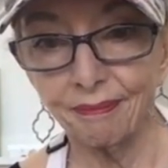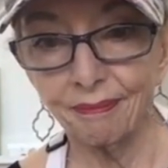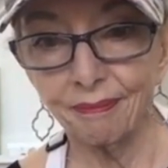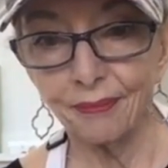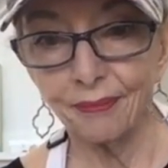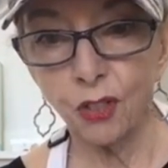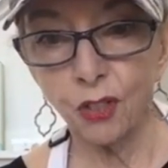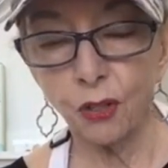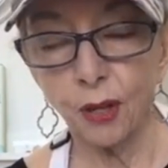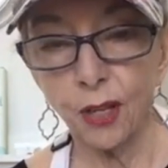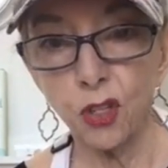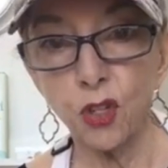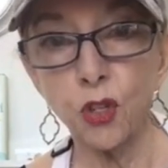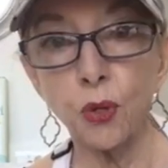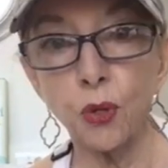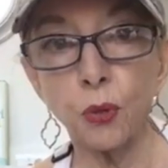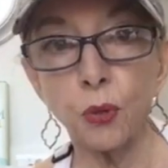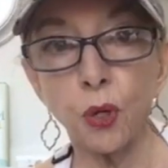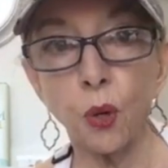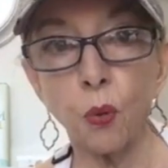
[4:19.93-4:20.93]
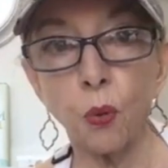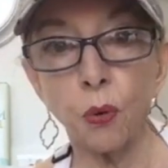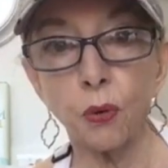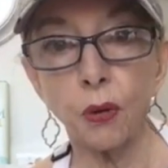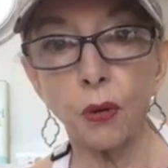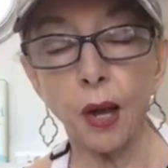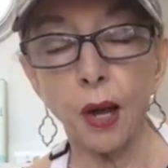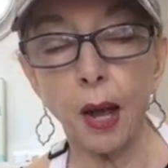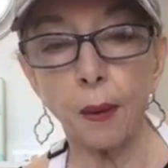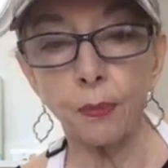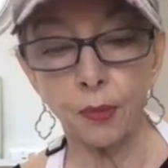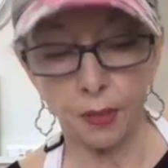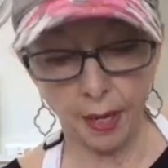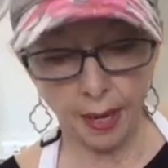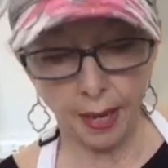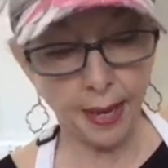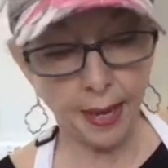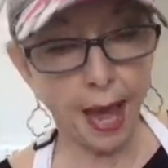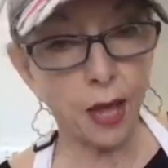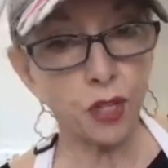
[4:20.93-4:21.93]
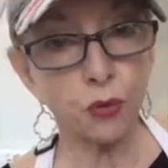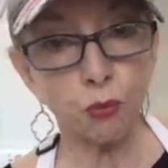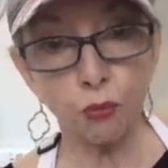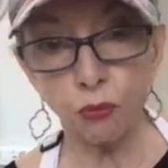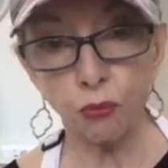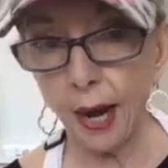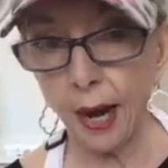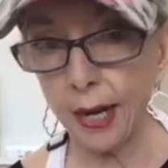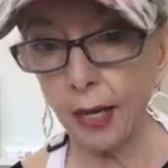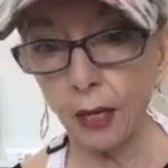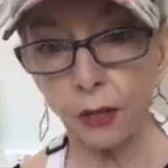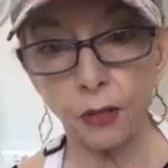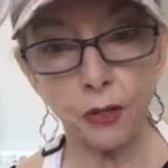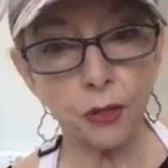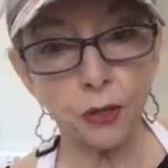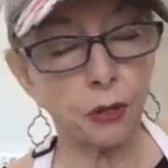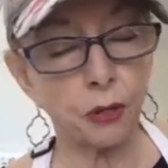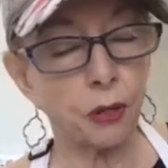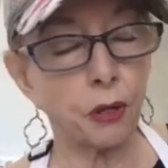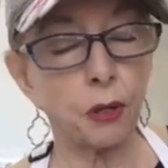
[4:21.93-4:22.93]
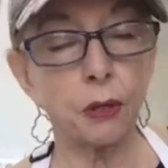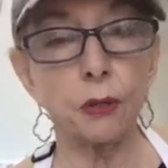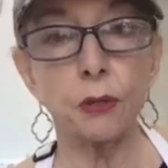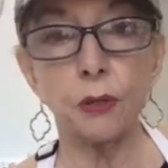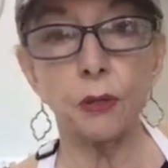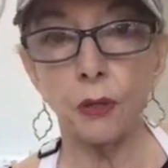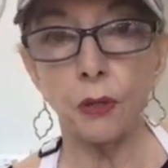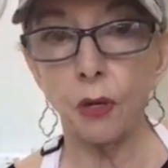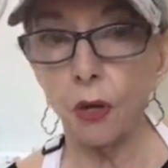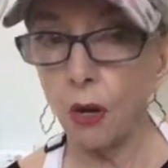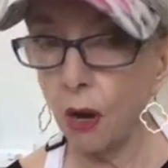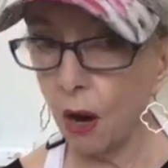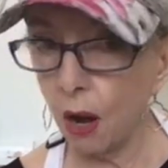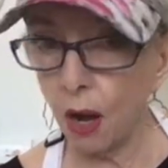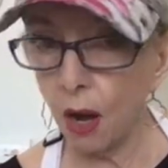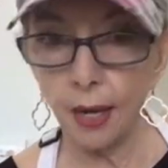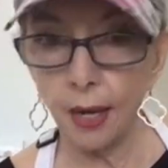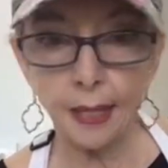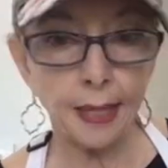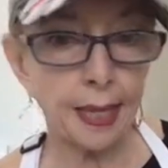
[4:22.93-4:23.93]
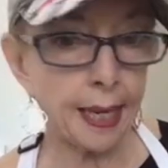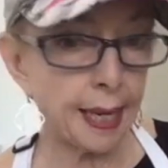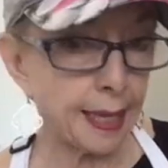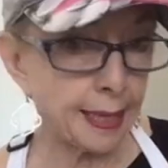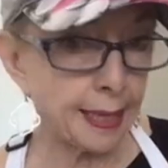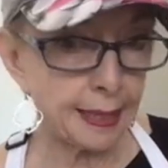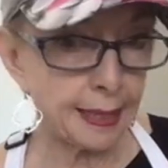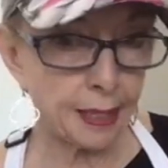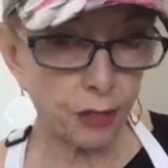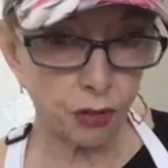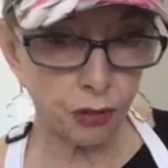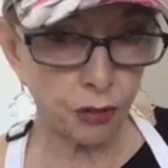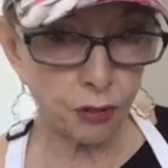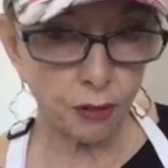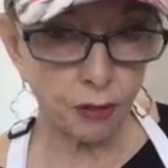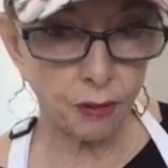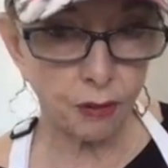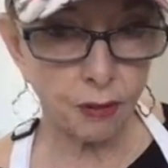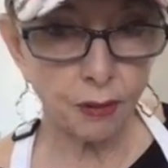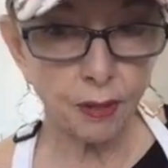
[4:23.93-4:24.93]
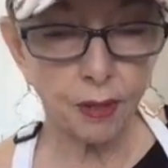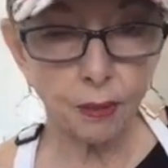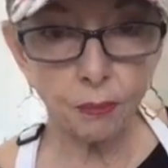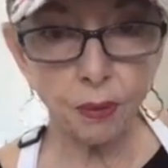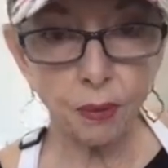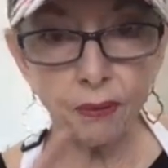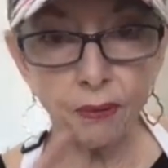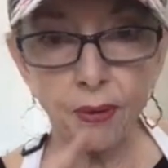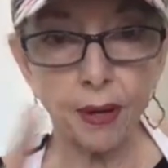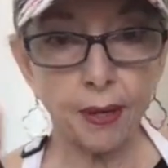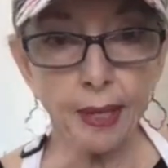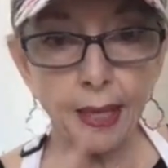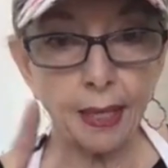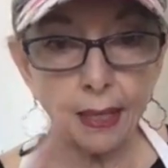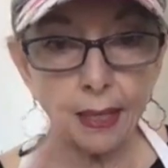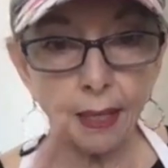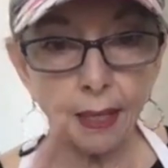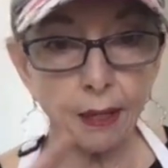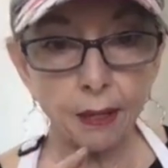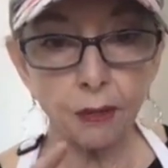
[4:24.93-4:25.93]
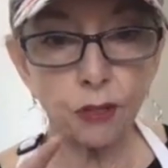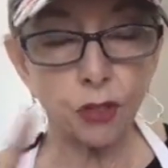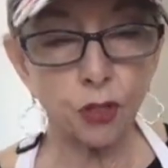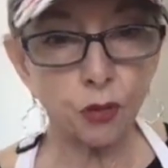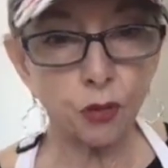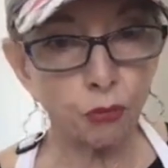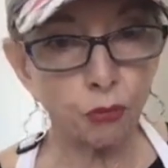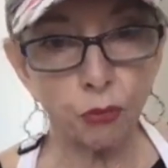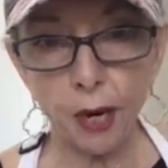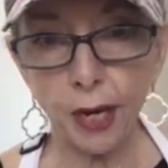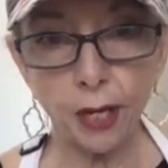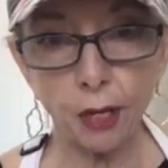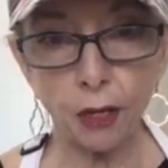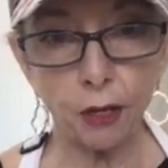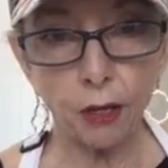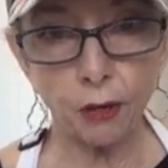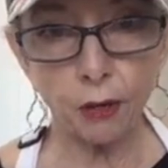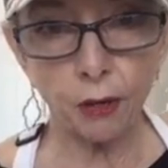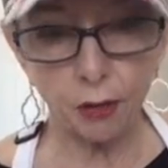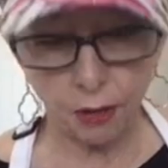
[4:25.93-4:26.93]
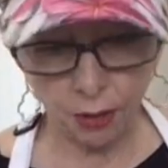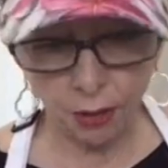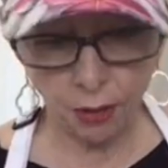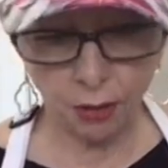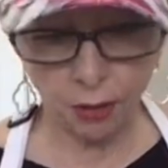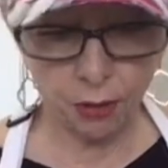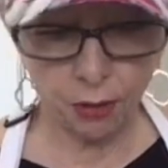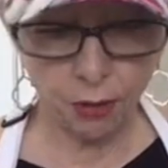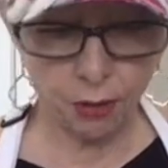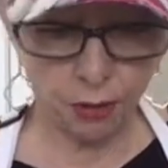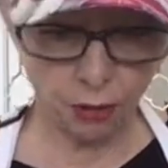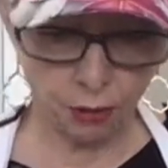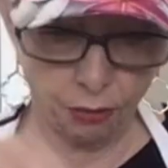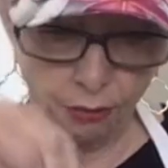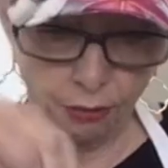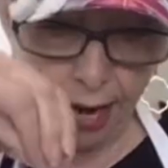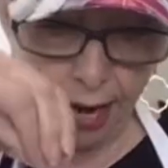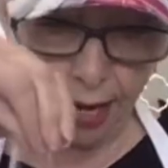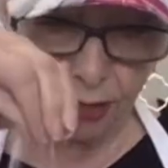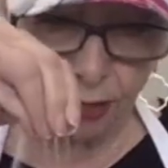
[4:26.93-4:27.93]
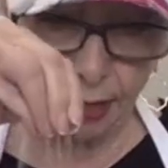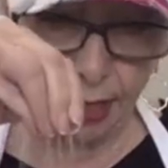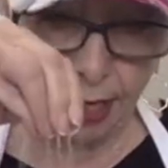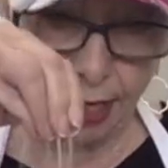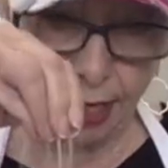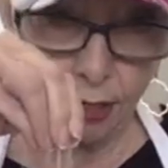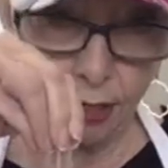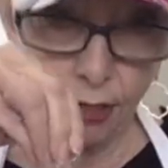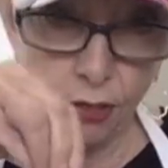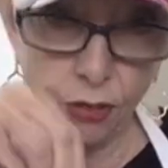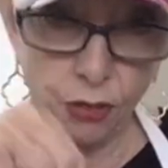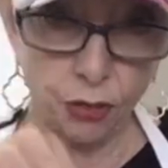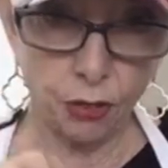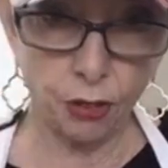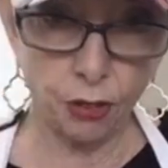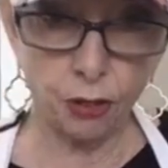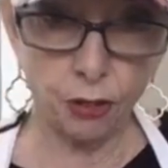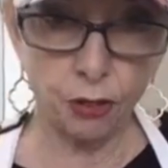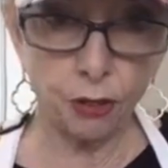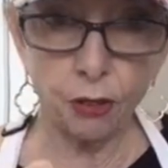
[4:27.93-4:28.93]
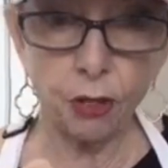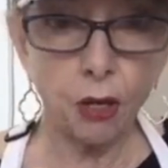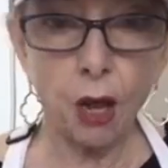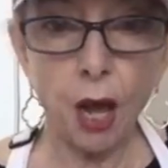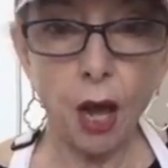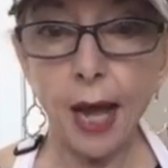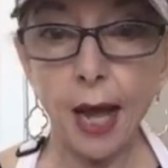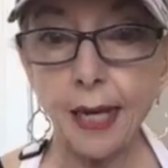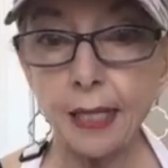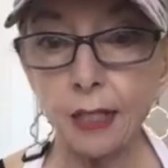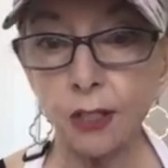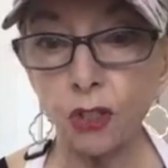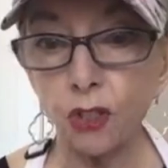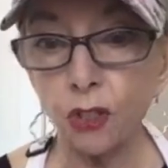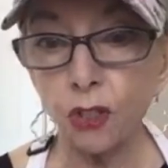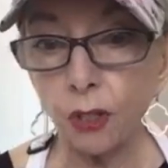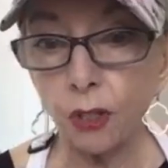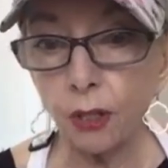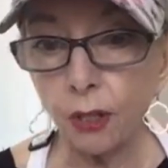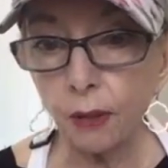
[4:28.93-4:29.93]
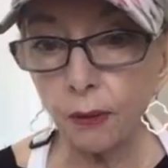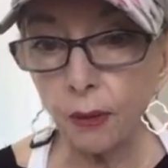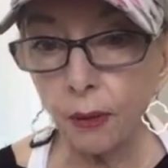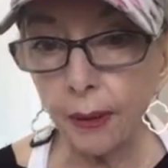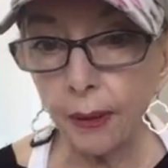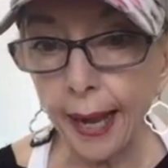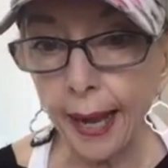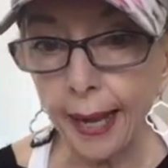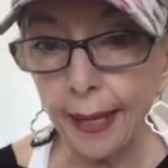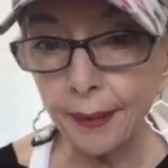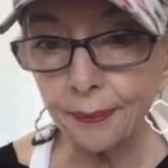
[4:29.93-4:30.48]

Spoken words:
So that's 2 1/4 cups, and that's regular sugar, not icing sugar. Be very clear, just regular granulated sugar, not icing sugar, okay?